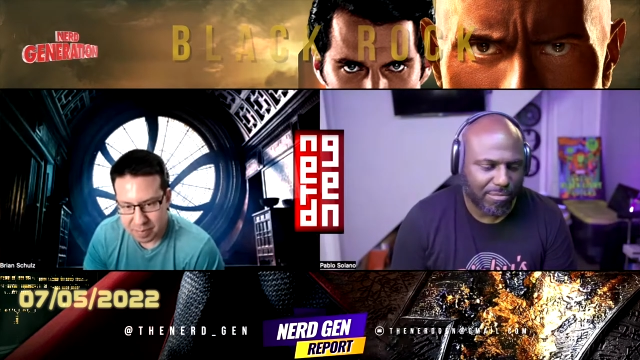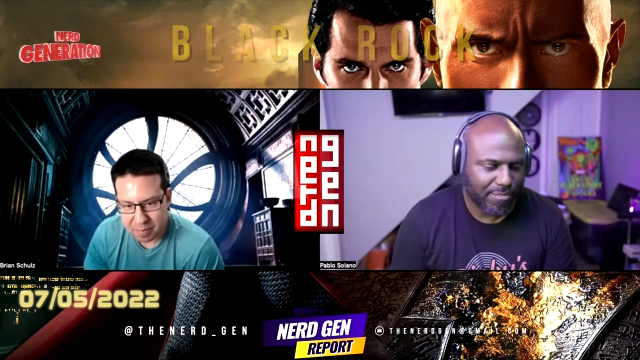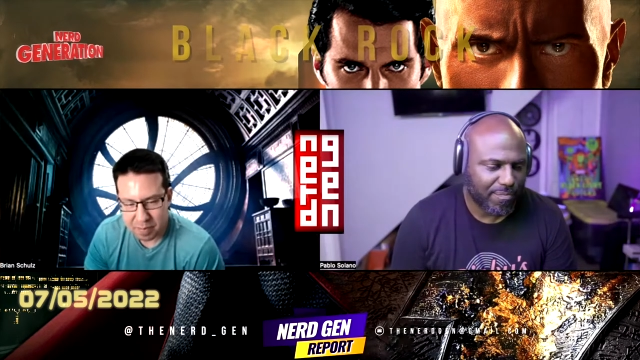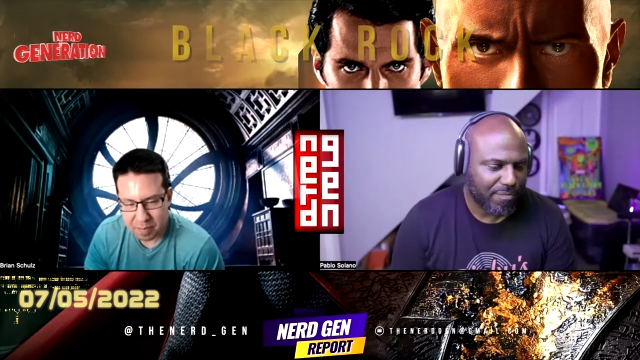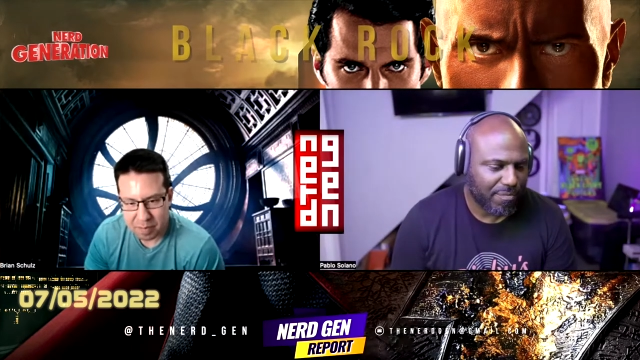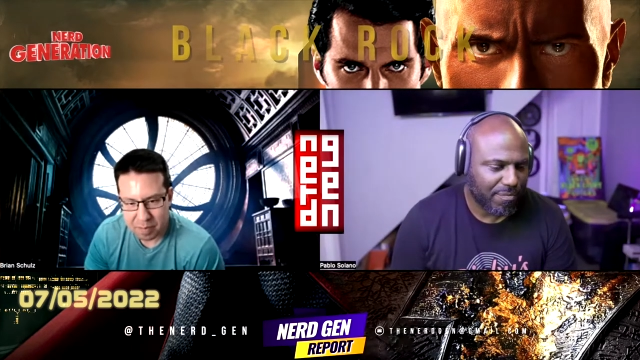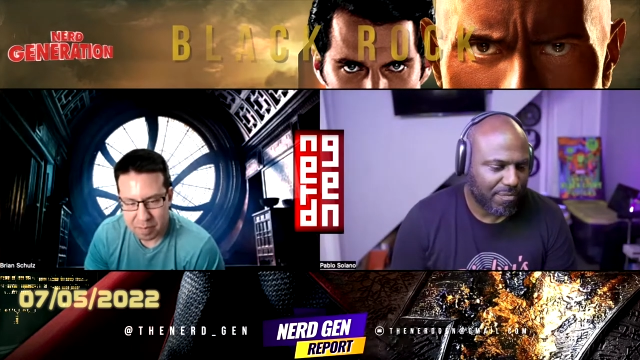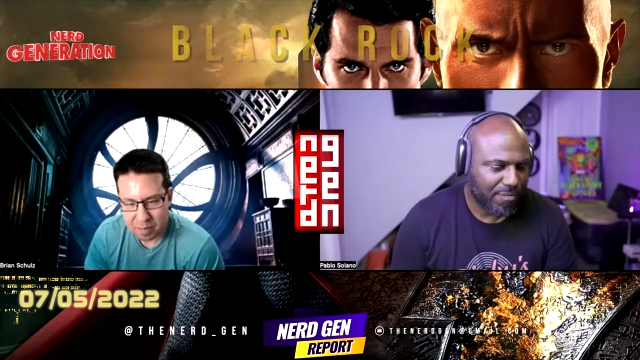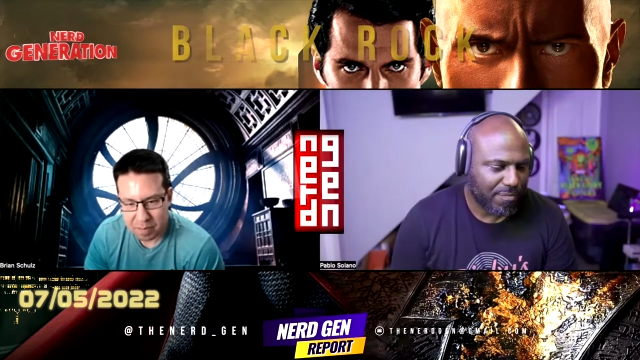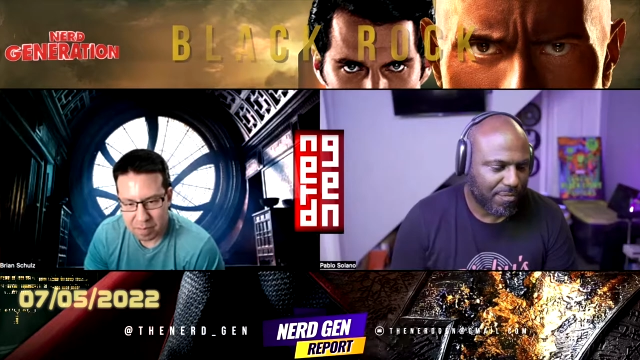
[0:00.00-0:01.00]

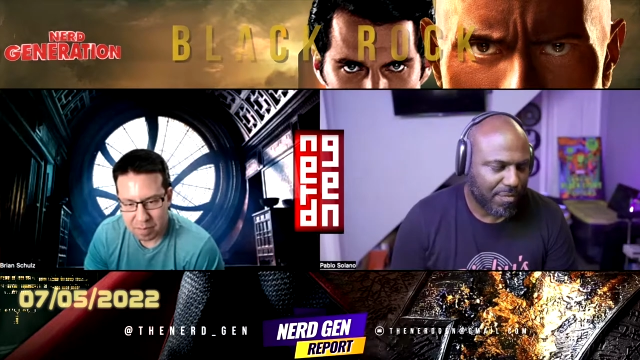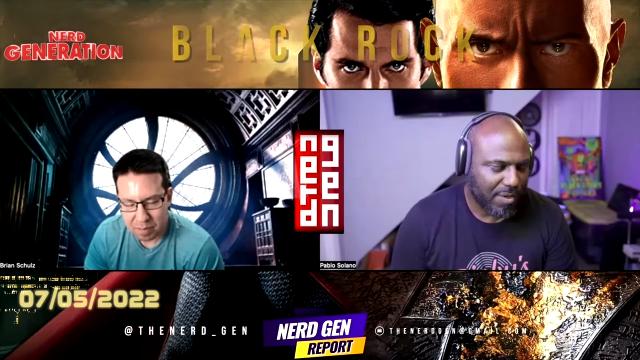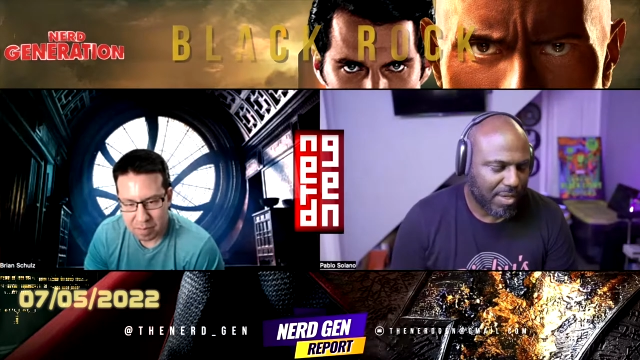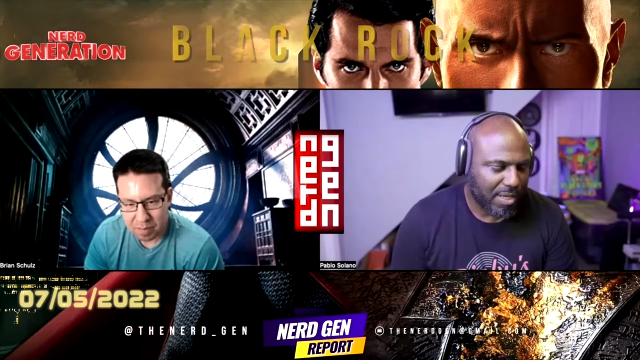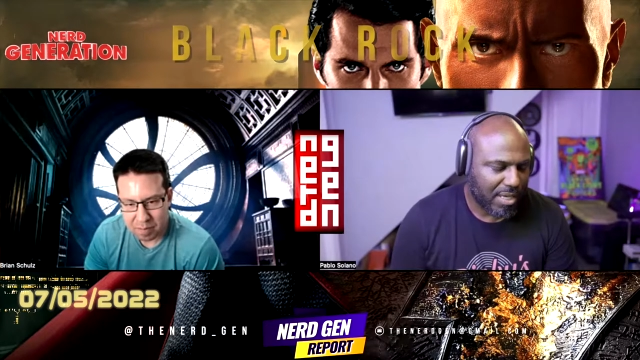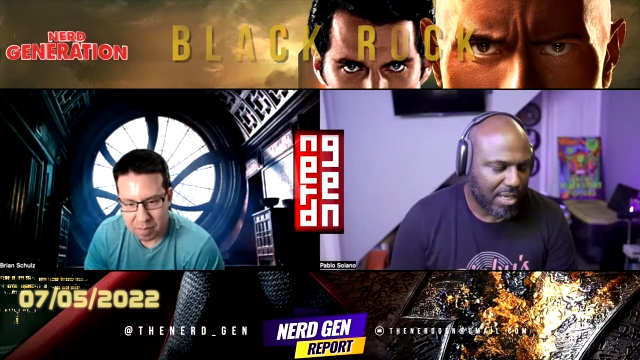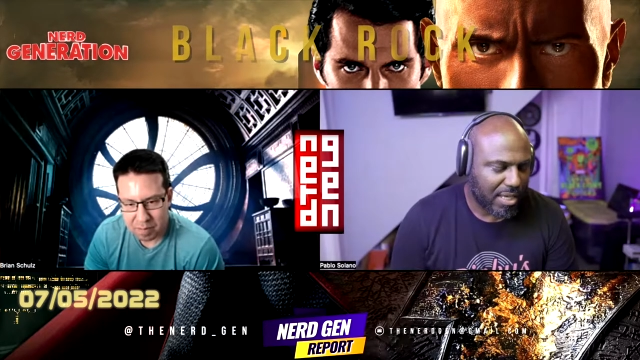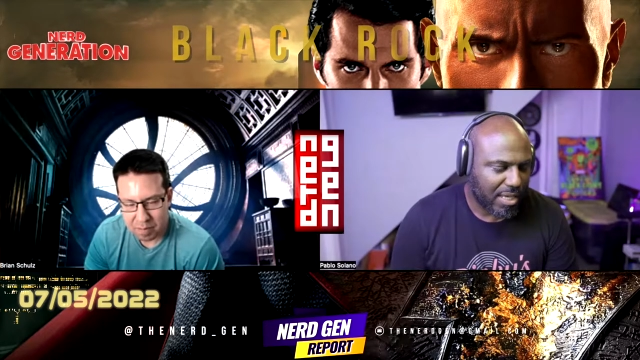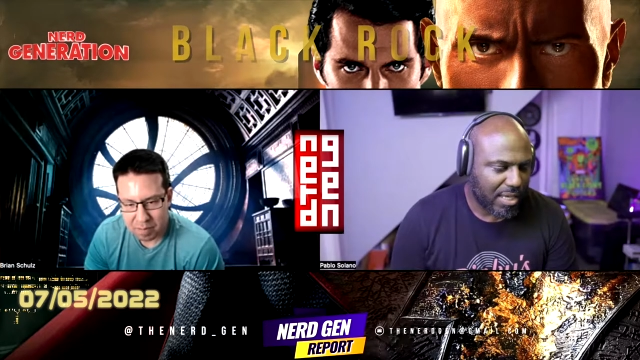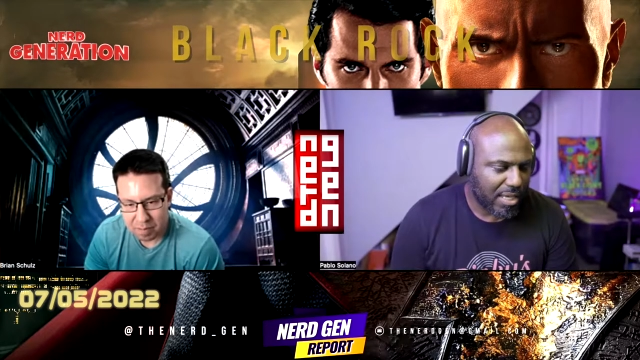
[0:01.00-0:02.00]

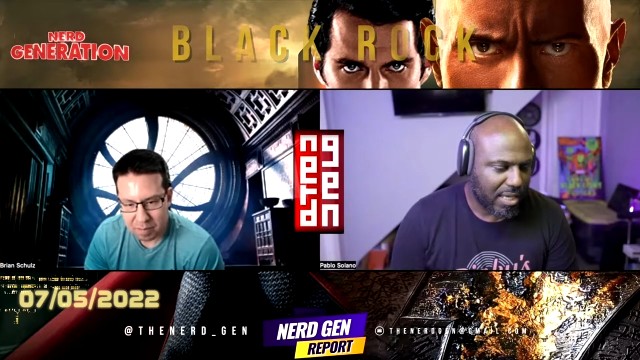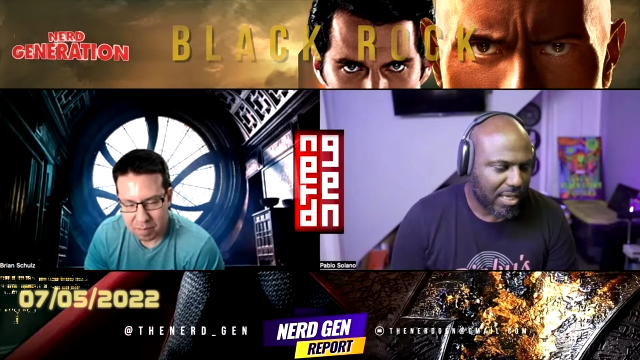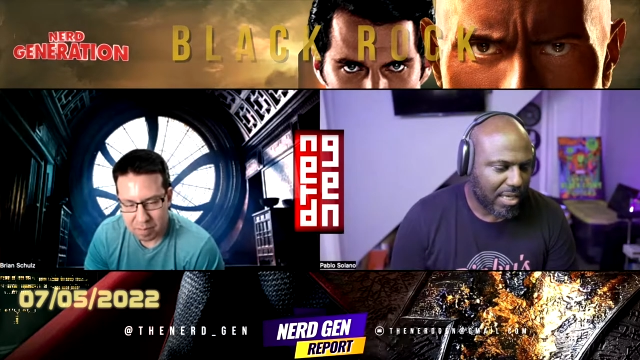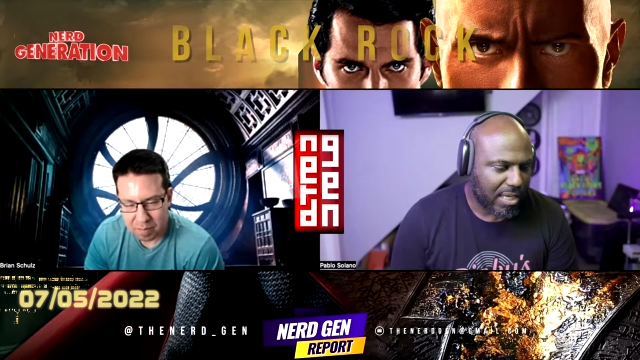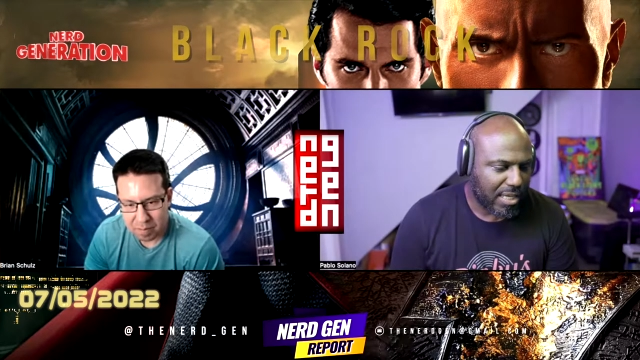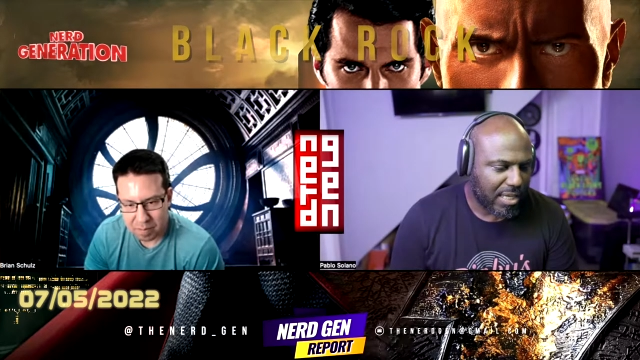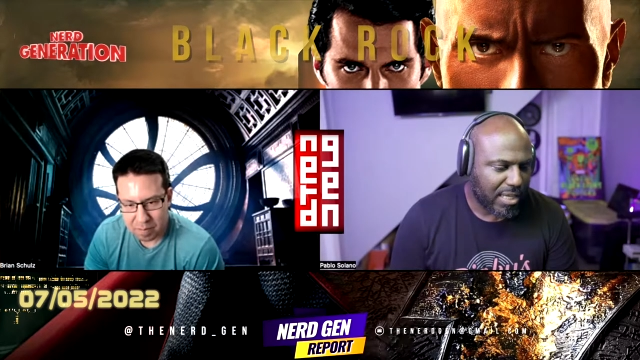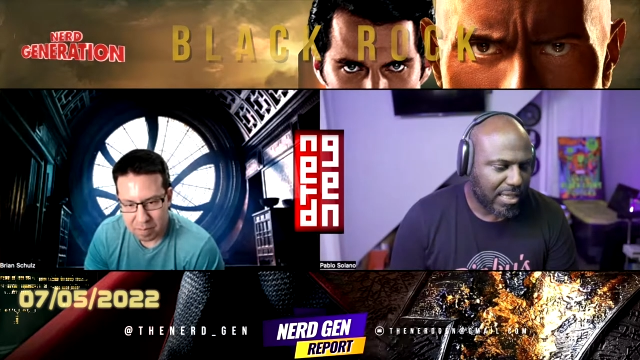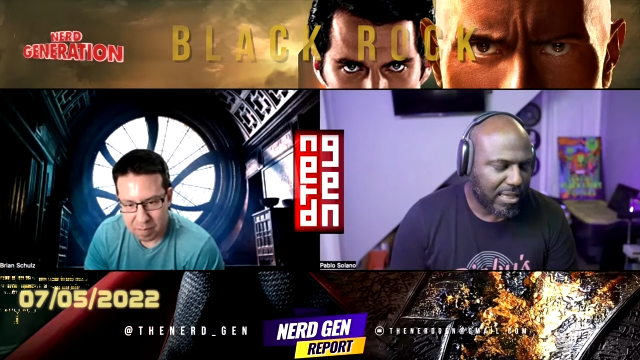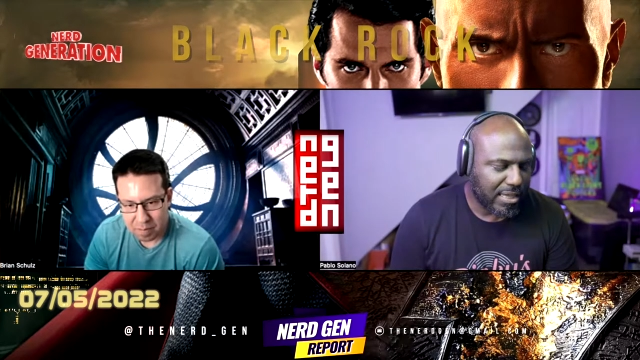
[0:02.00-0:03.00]

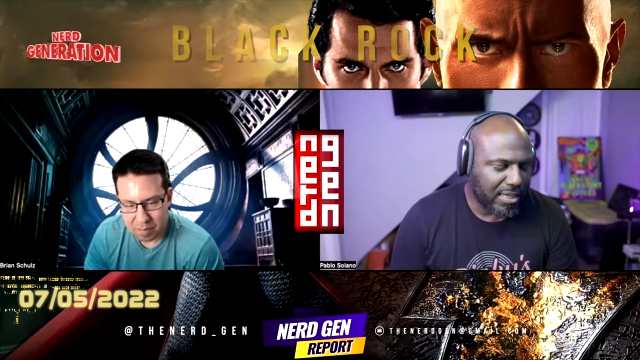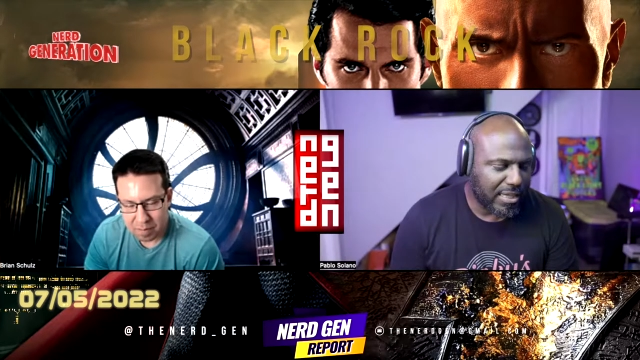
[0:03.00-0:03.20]
No one is speaking in this clip.